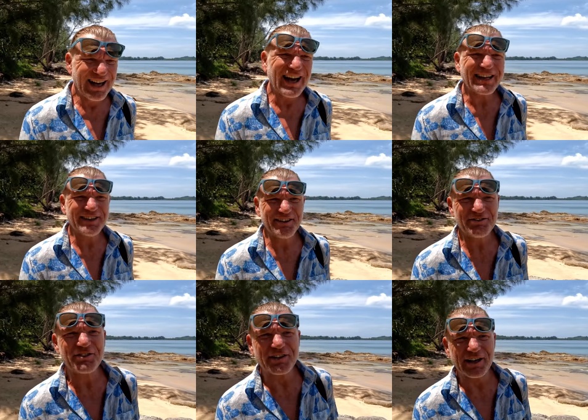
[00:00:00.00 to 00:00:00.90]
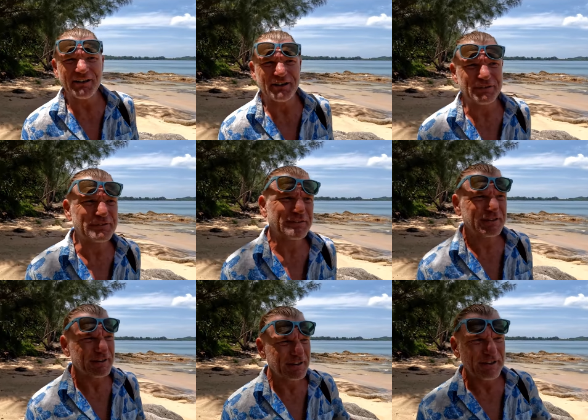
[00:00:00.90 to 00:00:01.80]
How can you have a day
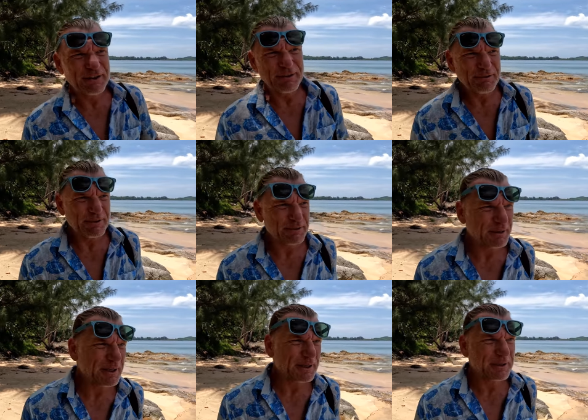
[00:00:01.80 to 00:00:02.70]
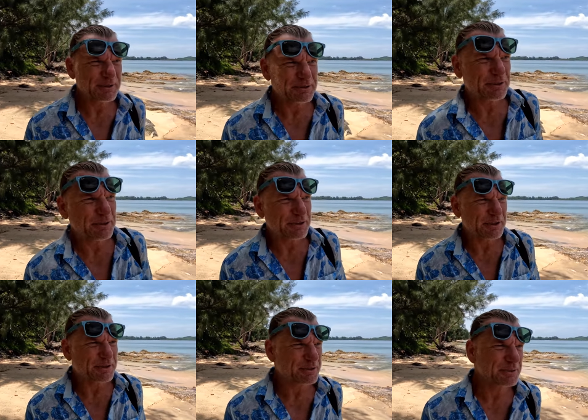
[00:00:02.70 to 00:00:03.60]
off when you work in a
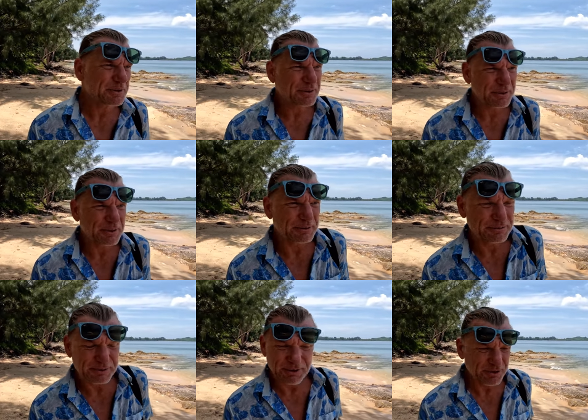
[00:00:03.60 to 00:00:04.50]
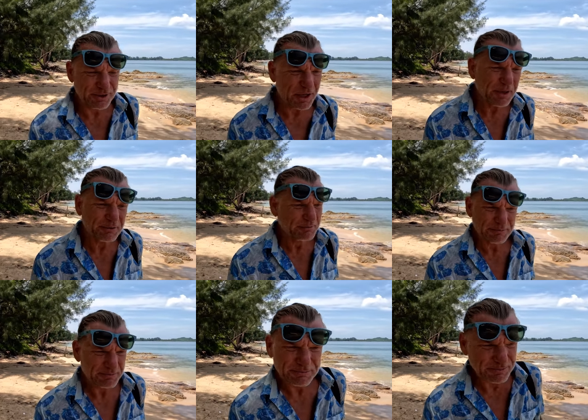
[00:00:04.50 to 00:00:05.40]
tourist resort? You, you don't.
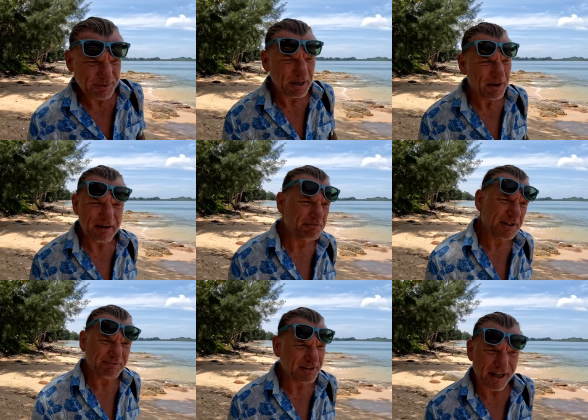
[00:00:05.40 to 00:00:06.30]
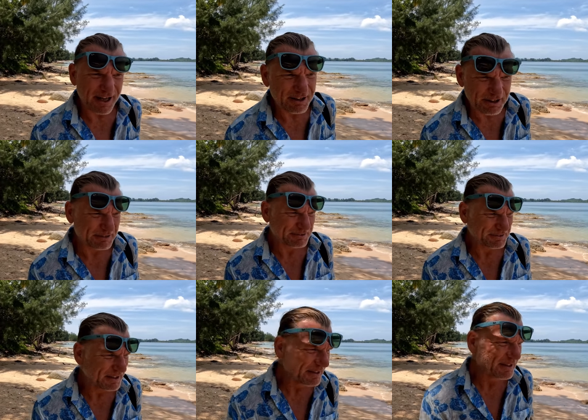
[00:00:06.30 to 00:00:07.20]
You don't ever have a day
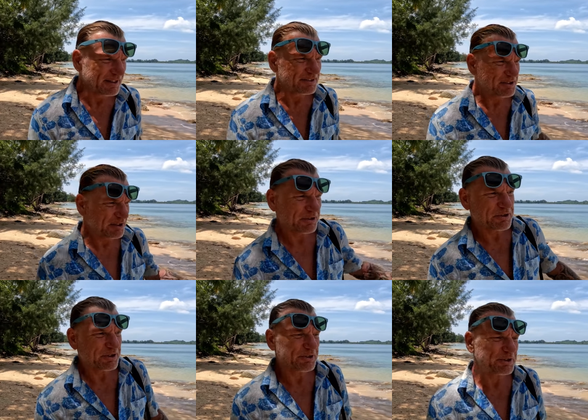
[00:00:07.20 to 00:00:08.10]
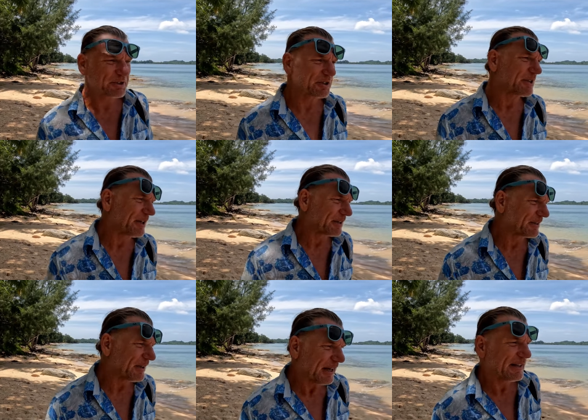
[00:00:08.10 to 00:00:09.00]
off until the tourists are gone.
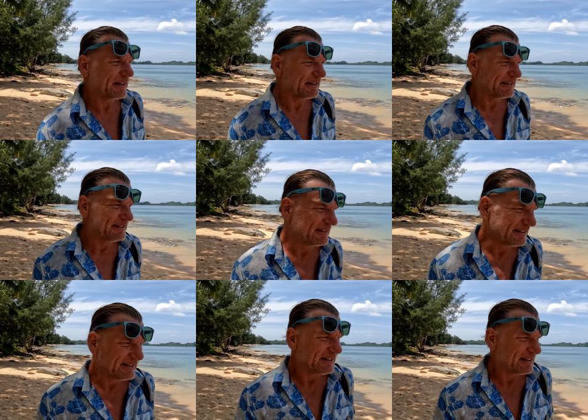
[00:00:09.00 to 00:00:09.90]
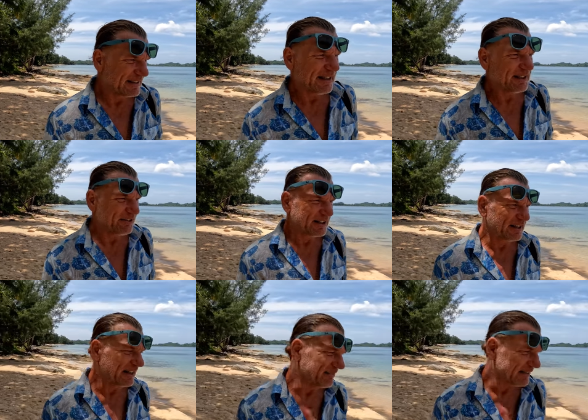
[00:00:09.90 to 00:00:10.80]
Then, then you
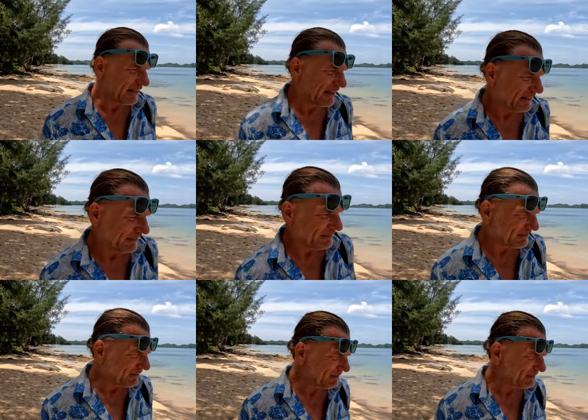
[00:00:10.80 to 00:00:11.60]
can have a day off.